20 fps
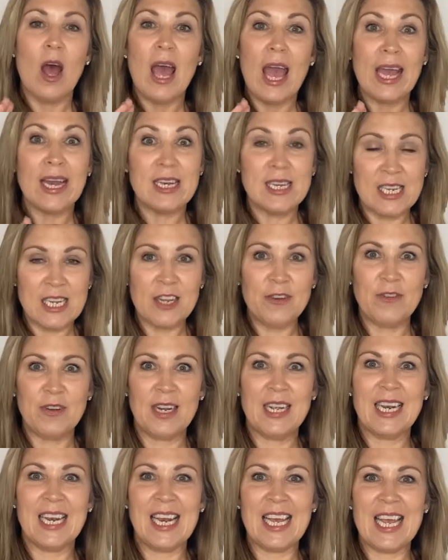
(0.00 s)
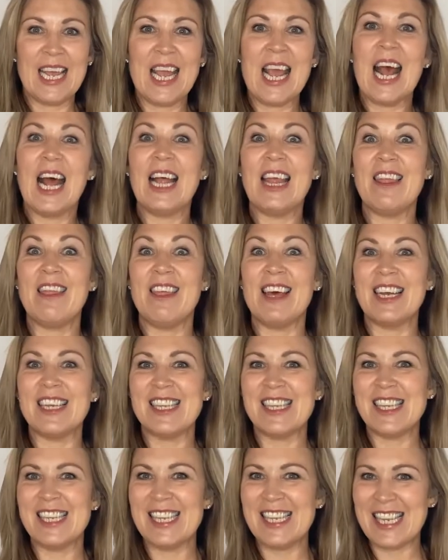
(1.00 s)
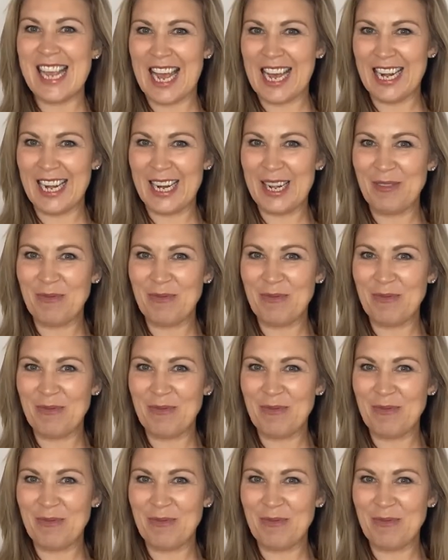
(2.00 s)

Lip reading: and definitely the sun.